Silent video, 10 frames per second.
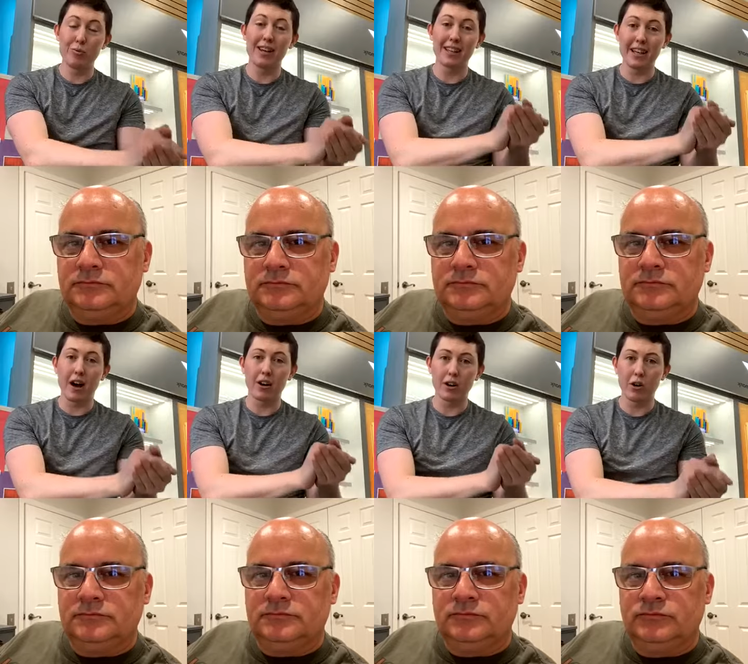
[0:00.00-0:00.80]
Speaker 1: the
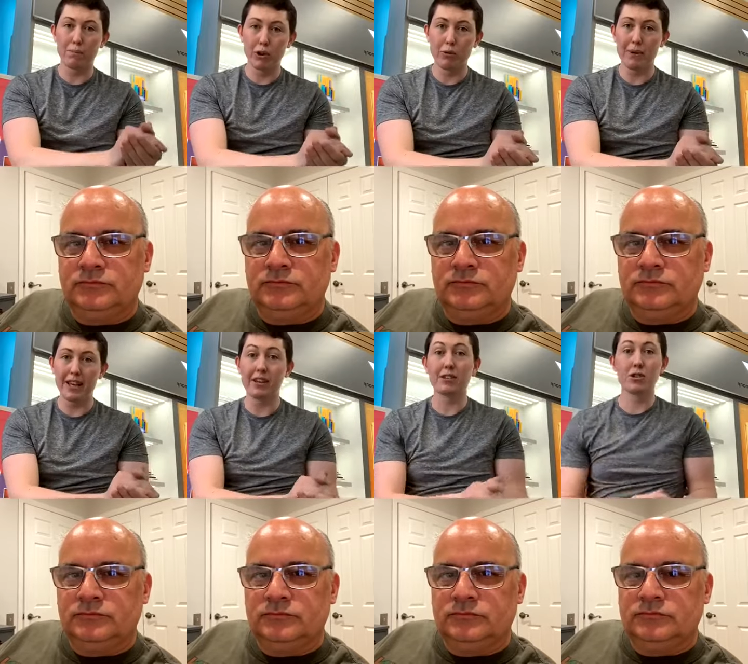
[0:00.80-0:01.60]
Arco Blue Bee,
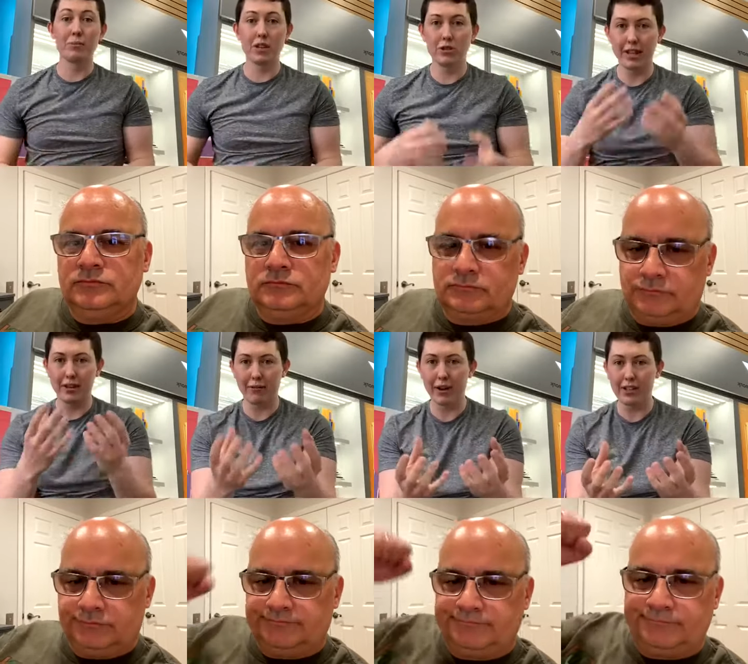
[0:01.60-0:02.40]
assuming you get the
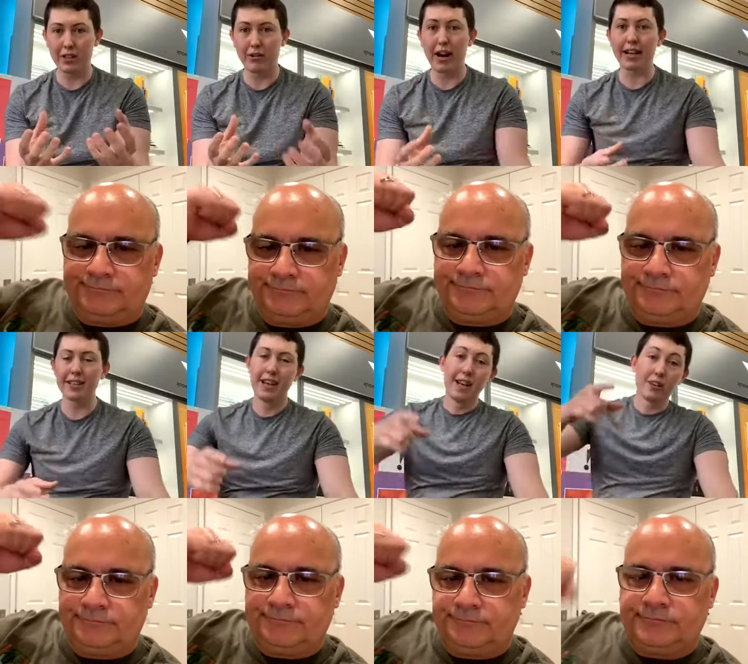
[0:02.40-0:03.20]
phrase correct.
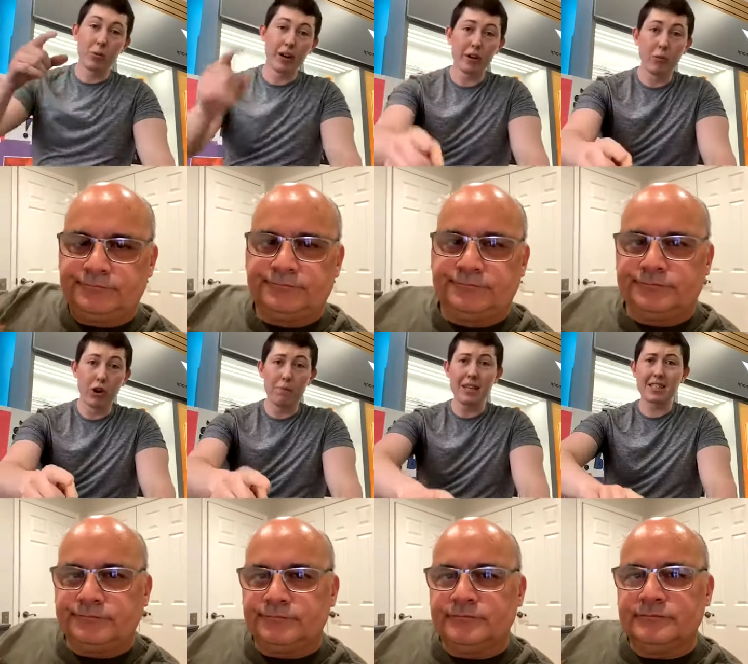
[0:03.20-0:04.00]
The winner will
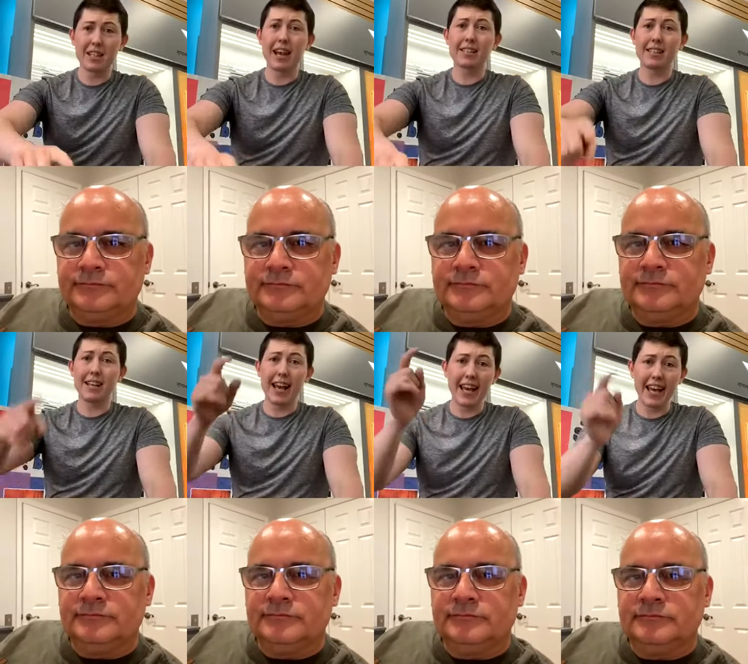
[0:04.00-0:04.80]
be selected
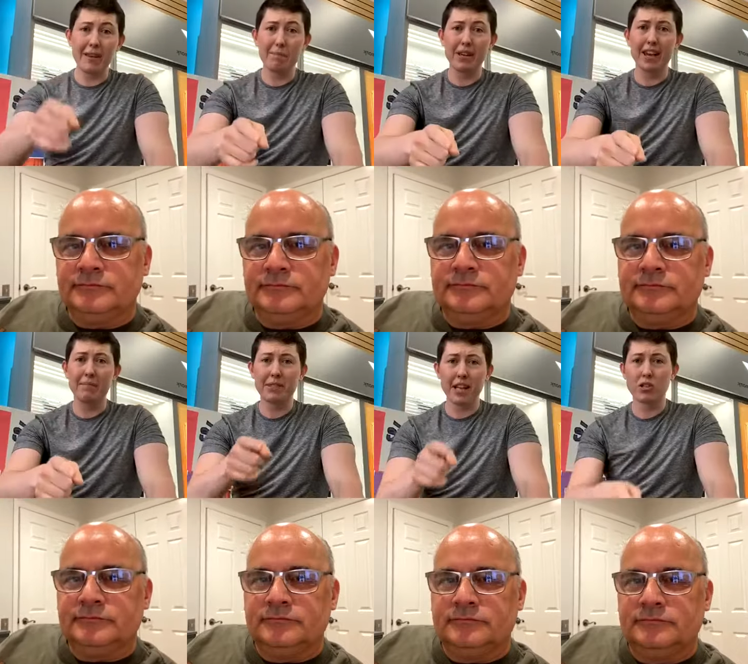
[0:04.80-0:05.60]
at 8 p.m.
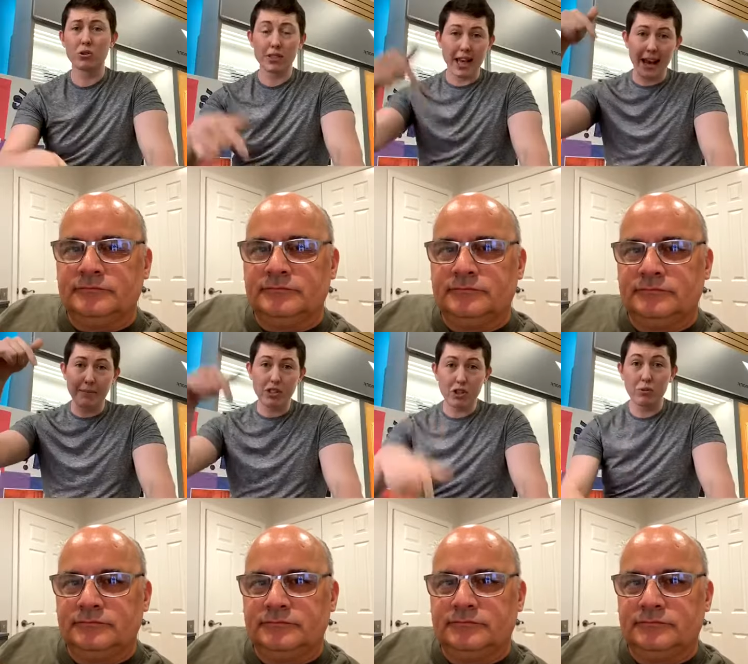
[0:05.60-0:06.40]
Central Time
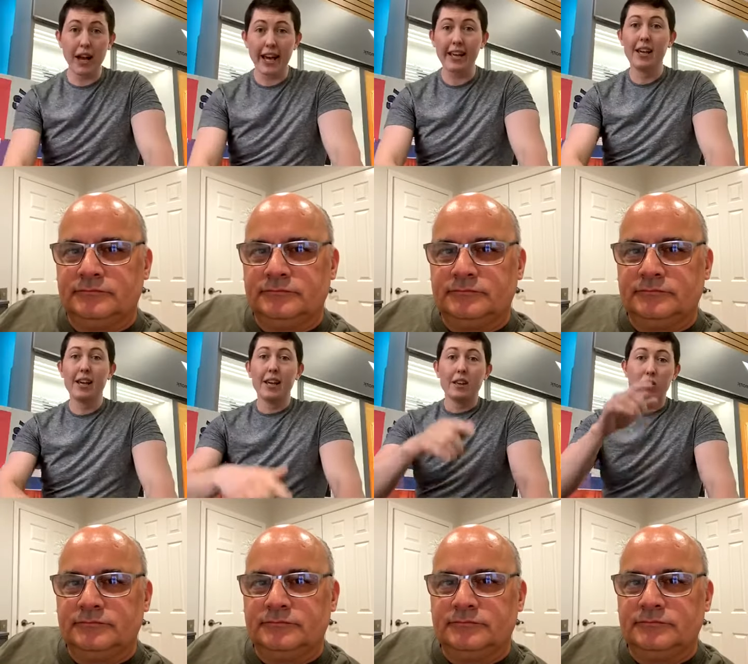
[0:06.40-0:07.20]
tonight.
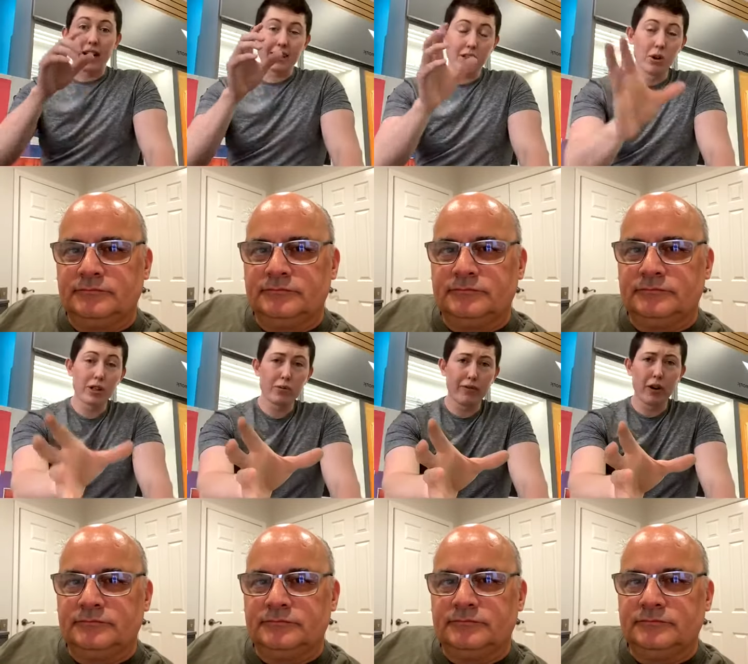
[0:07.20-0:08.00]
You guys can always
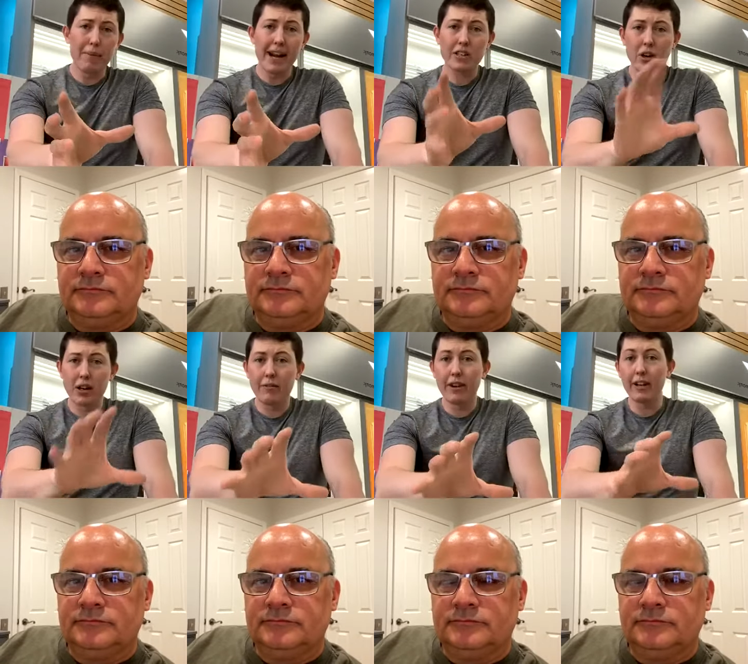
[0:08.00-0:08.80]
refer back to all the
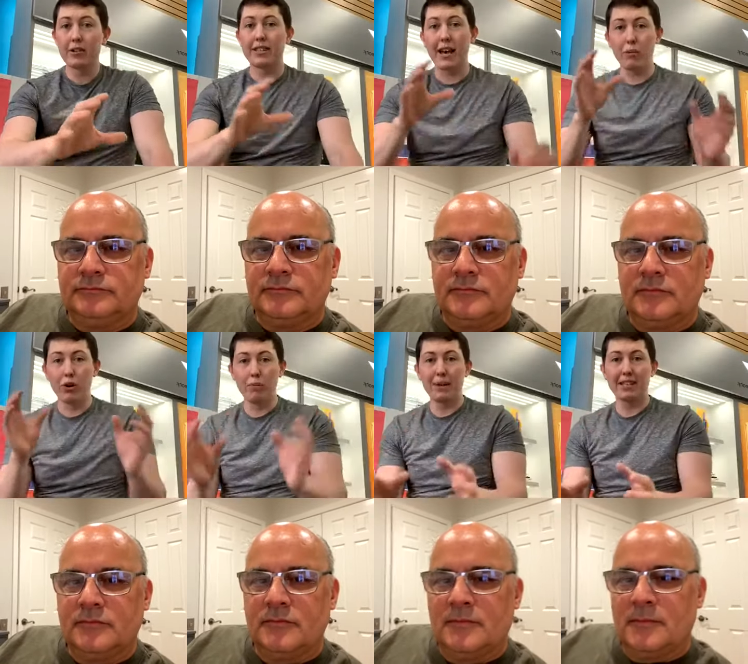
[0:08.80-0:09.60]
videos that will
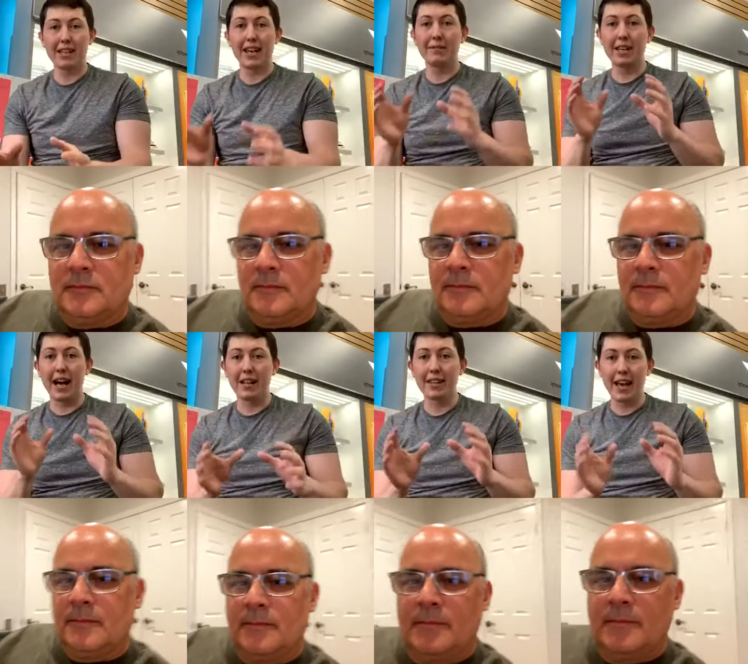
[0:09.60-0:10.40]
be saved
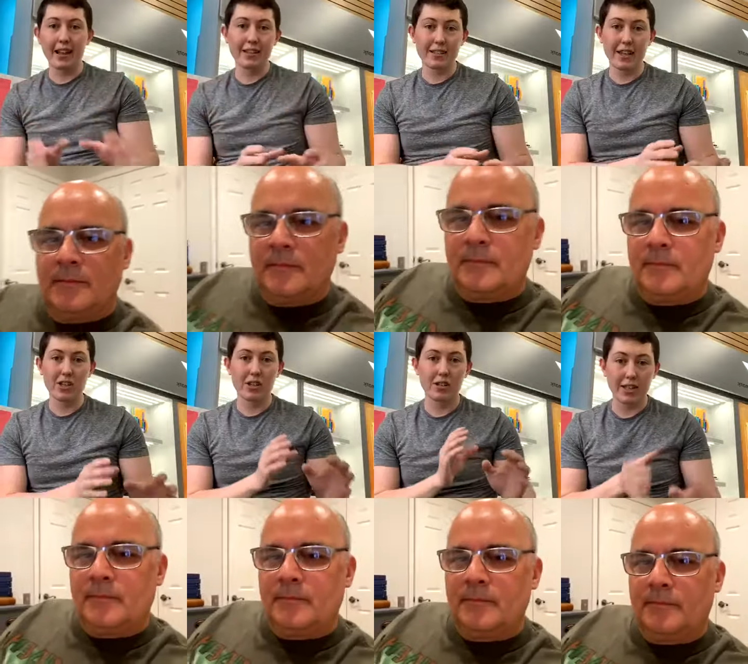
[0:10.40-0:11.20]
on the Atlas
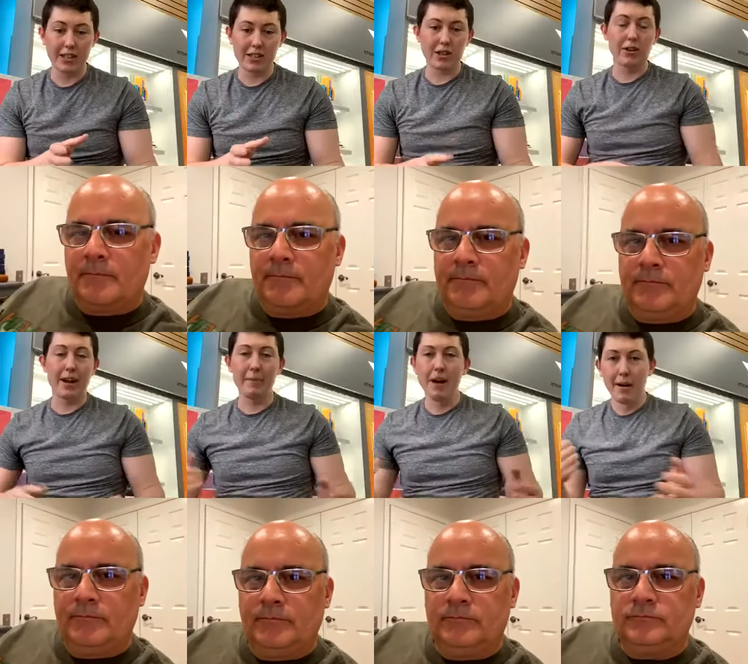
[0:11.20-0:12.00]
Stationers Instagram.
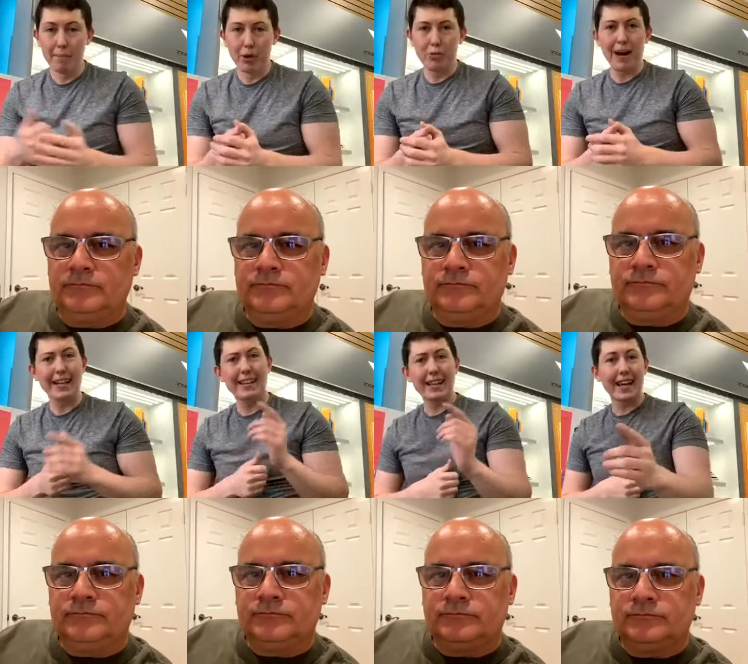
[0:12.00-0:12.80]
Boom, I
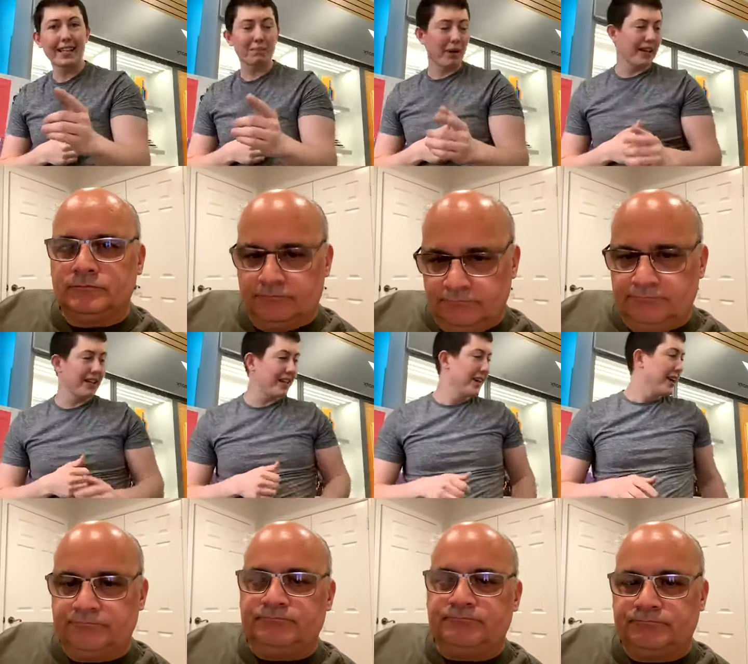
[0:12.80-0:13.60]
think I explained
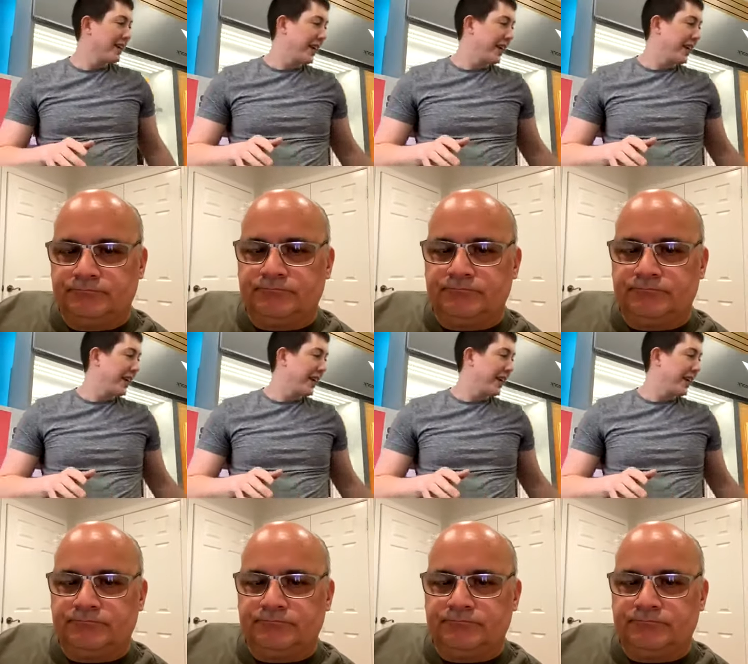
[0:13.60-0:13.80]
it. Can